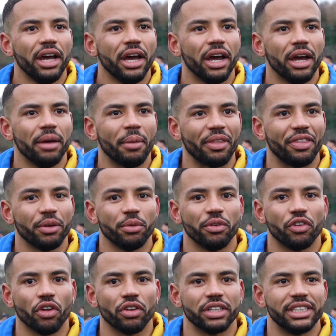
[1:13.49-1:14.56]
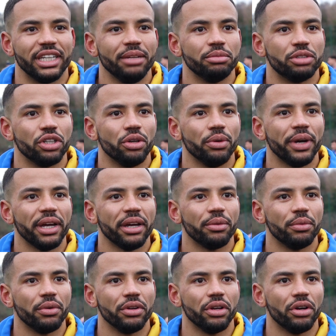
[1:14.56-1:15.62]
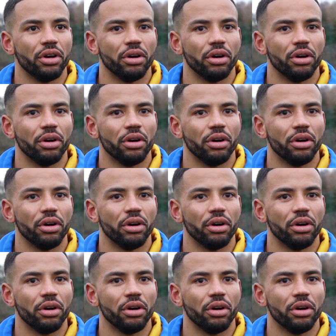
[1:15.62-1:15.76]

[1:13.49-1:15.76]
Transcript: I think we've got the team to do it. We're